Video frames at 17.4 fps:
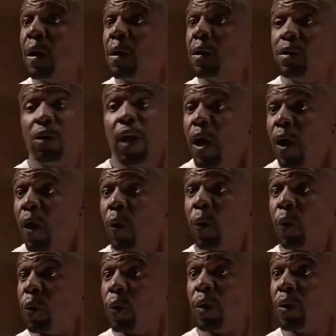
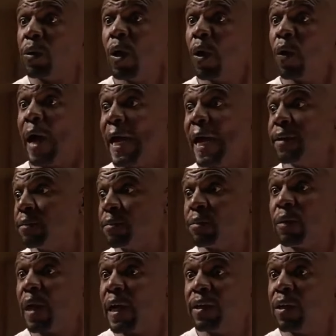No, no, I,
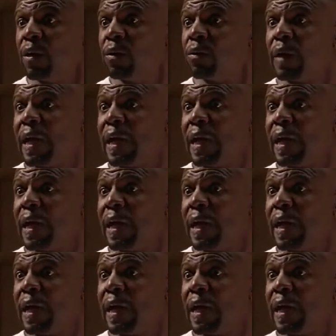I don't.